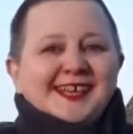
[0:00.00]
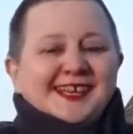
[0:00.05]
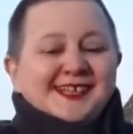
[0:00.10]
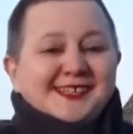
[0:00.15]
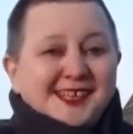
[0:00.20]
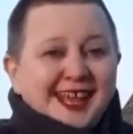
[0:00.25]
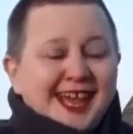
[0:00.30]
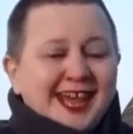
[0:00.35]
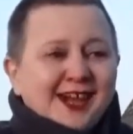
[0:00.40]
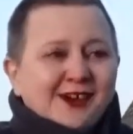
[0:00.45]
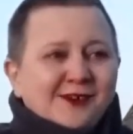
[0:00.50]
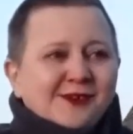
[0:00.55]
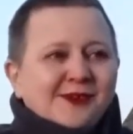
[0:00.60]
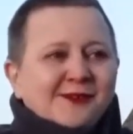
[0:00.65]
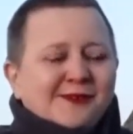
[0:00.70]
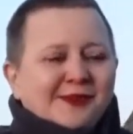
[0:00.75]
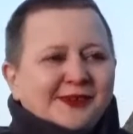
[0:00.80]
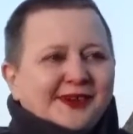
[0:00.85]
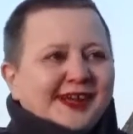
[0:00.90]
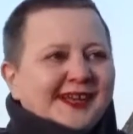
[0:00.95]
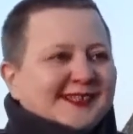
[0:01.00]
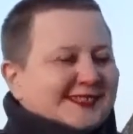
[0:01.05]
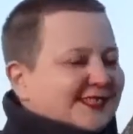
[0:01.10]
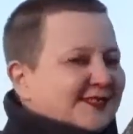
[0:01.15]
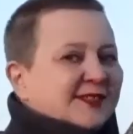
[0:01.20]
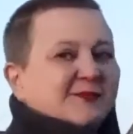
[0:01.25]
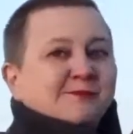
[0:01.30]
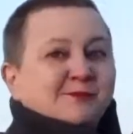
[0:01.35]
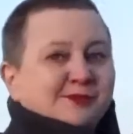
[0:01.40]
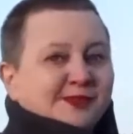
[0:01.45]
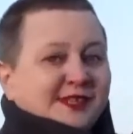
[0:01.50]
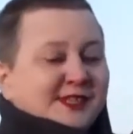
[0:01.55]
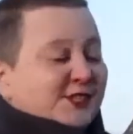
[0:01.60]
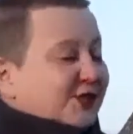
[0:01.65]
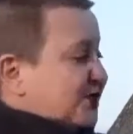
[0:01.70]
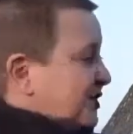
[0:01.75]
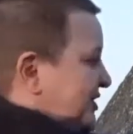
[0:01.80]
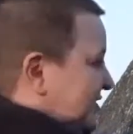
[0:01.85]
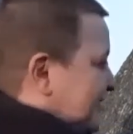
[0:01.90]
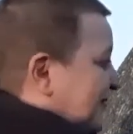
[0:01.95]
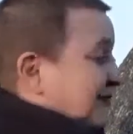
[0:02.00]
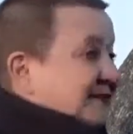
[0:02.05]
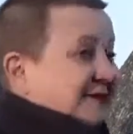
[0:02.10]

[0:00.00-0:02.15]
Now we're at Bridge,